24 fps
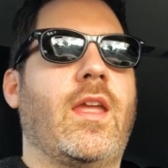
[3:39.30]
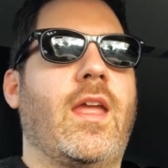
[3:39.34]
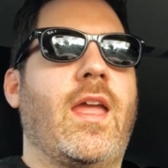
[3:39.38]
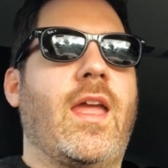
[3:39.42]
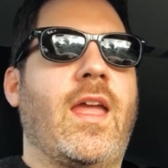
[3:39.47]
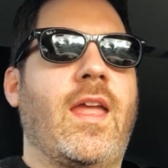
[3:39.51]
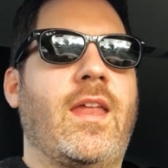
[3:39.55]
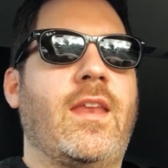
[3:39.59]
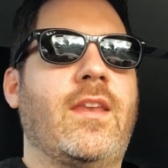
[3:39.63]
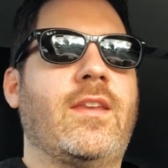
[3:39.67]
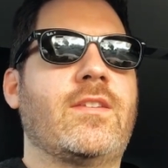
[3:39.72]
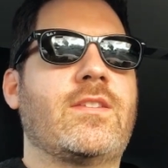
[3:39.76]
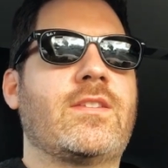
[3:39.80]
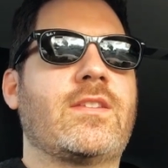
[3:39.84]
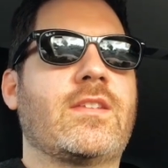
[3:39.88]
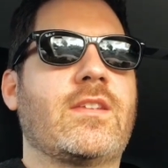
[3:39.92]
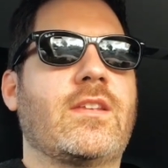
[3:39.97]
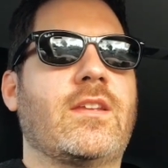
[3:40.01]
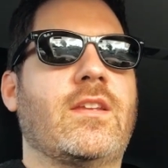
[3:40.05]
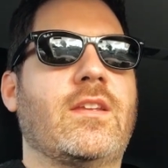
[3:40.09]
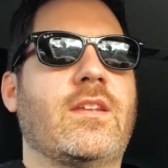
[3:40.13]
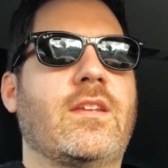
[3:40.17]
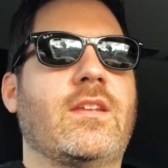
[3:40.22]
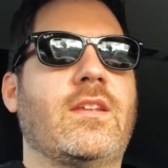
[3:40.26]
And,
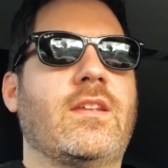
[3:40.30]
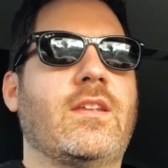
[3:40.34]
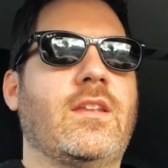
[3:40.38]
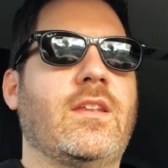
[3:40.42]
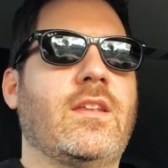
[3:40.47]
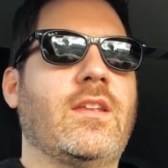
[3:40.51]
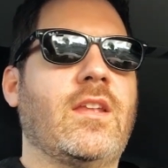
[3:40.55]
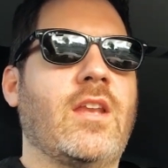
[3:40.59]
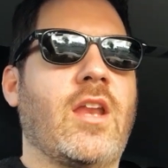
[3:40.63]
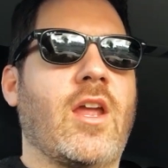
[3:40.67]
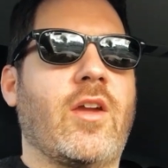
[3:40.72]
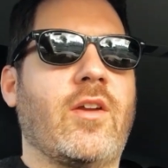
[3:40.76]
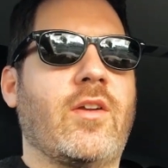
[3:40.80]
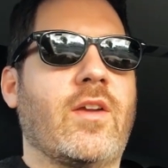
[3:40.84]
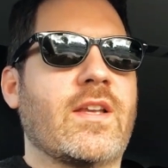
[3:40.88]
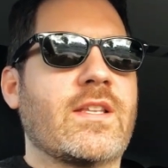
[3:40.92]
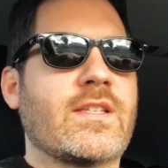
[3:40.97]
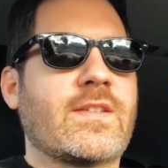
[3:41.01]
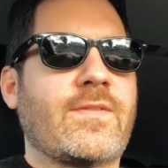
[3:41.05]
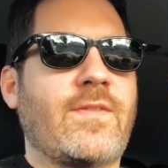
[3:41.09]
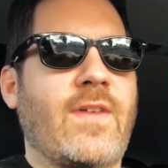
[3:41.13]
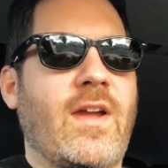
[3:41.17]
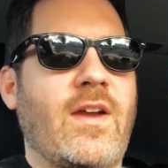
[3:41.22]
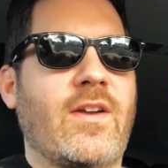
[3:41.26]
you know,
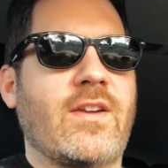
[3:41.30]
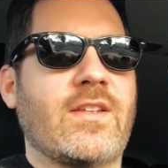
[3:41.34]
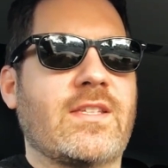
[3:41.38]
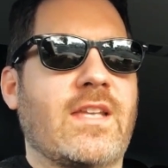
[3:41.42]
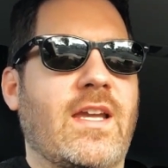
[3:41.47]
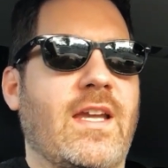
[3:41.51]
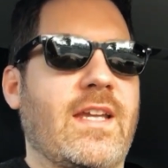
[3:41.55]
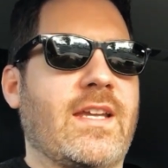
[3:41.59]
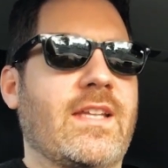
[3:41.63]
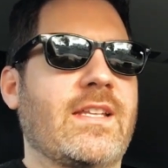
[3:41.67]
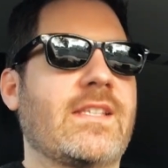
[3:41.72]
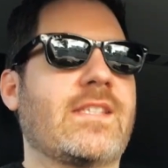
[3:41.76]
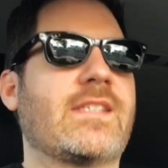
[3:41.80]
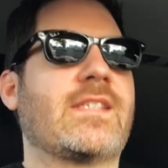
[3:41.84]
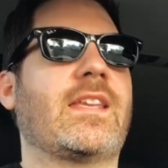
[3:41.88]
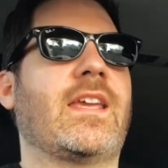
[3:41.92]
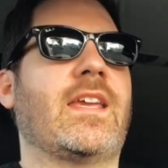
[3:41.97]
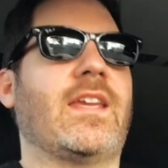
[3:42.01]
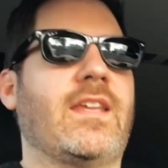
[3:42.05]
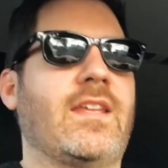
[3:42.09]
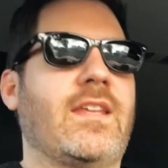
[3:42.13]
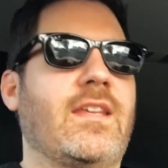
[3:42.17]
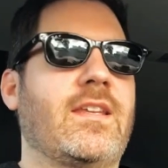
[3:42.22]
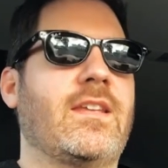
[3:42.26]
as far as I can
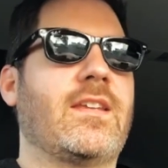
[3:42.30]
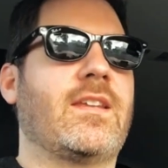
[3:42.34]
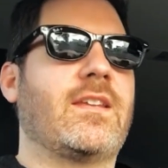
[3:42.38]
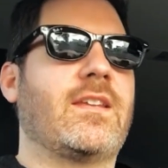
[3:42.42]
see,